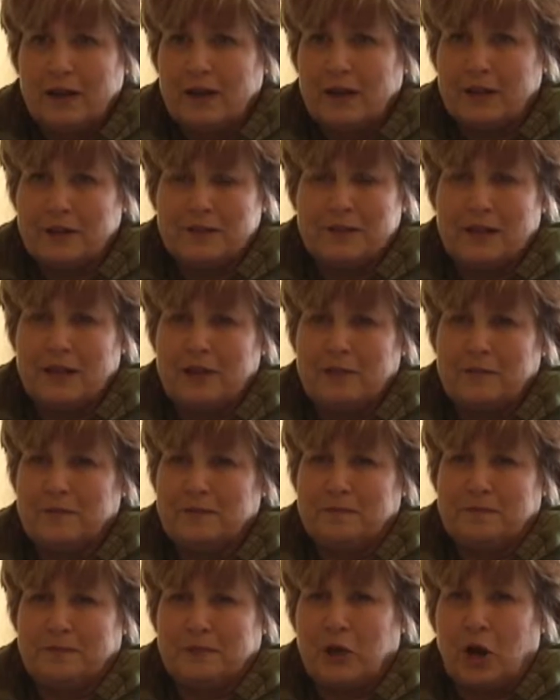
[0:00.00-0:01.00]
a, a
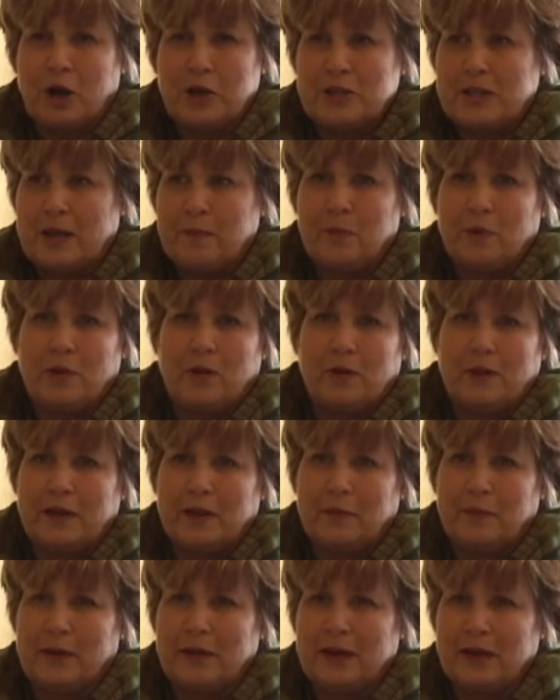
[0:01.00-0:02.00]
card table
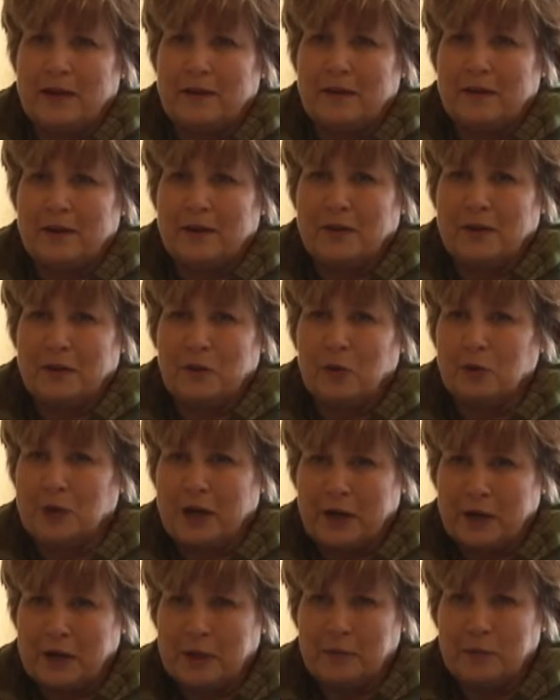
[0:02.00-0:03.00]
and we had a, an old
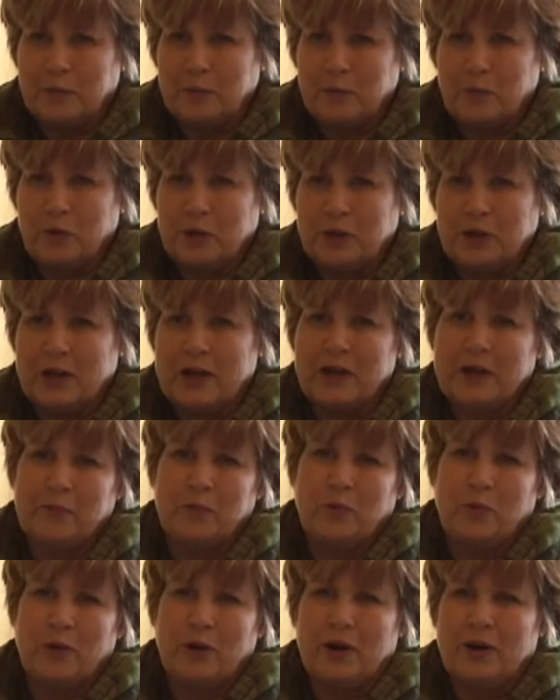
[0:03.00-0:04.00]
ironing, wooden ironing
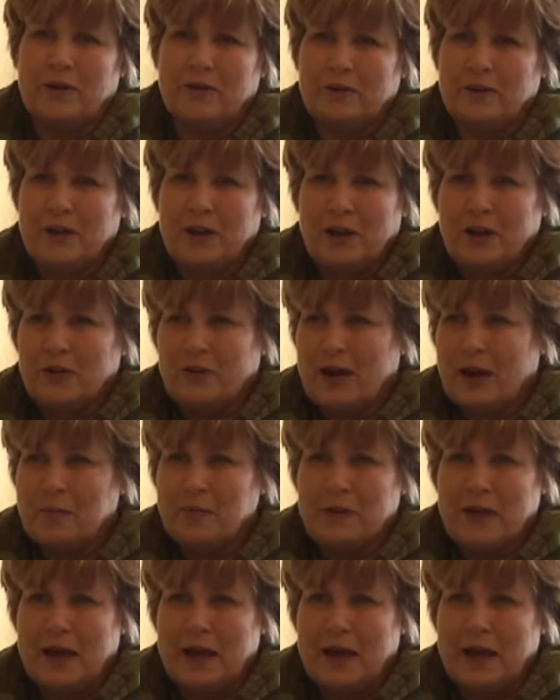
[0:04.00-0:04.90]
board and grabbed